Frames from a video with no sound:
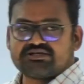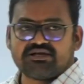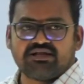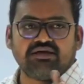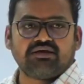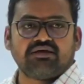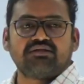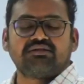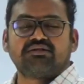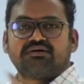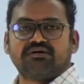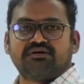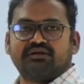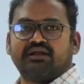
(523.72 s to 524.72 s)
like in
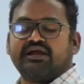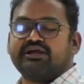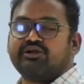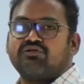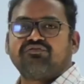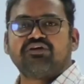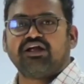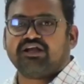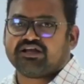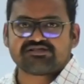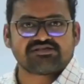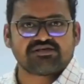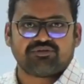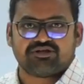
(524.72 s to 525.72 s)
the line of gate
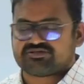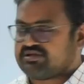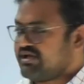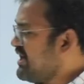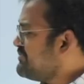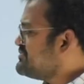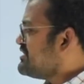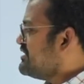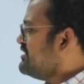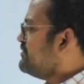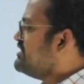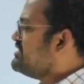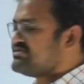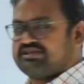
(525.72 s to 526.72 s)
examination,
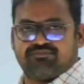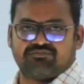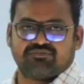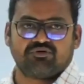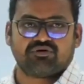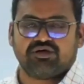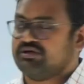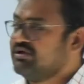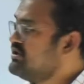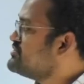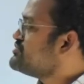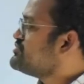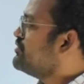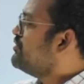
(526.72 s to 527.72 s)
absolutely same. Okay.
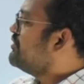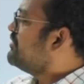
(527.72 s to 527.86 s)
So